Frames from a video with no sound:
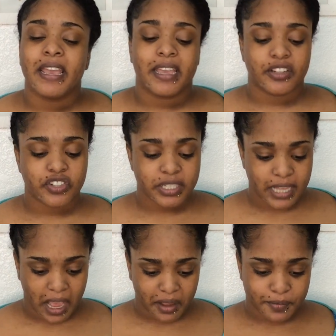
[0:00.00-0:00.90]
It just
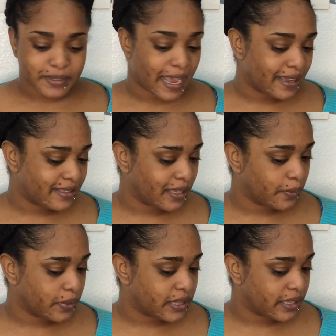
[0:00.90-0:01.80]
helps, I
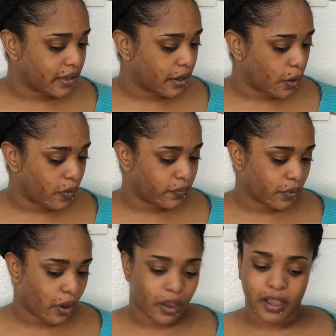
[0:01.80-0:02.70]
think, with the
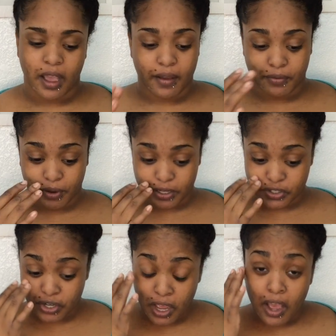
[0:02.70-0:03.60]
overall coverage